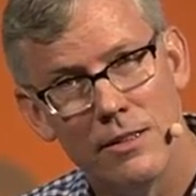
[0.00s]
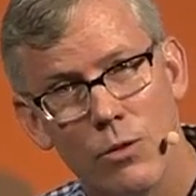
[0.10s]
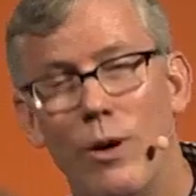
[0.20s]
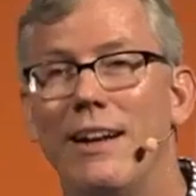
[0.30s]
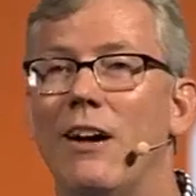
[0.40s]

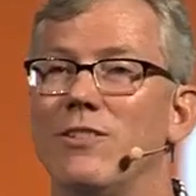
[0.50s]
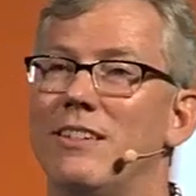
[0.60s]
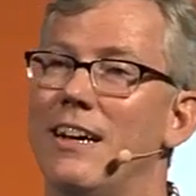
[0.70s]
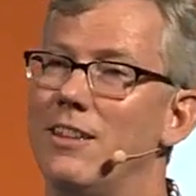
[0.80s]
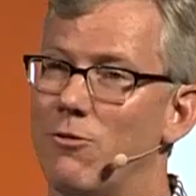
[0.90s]
waiting
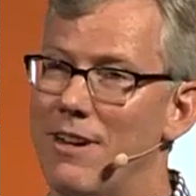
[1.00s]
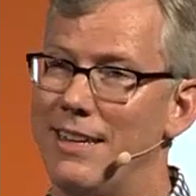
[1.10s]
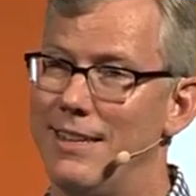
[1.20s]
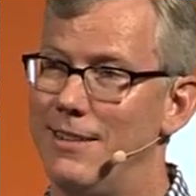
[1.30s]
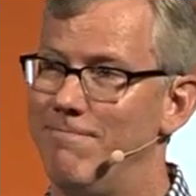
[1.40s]
outside in the
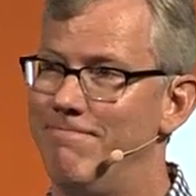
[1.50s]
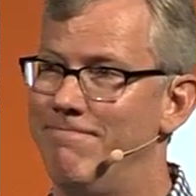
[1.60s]
rain did.